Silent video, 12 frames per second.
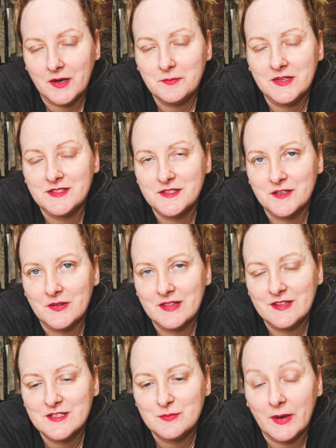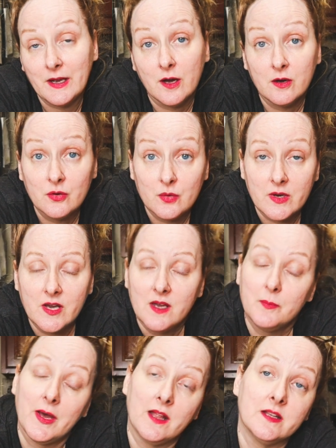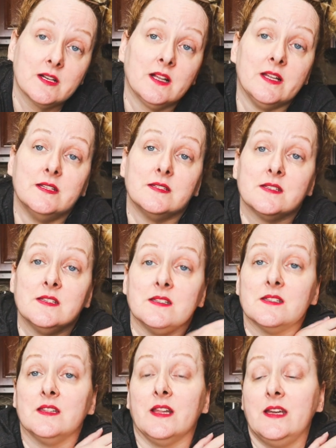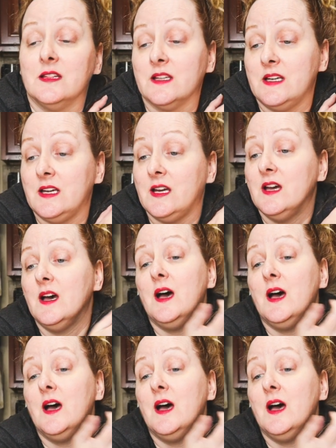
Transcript: I'm considering this my own palate cleanse, since lately,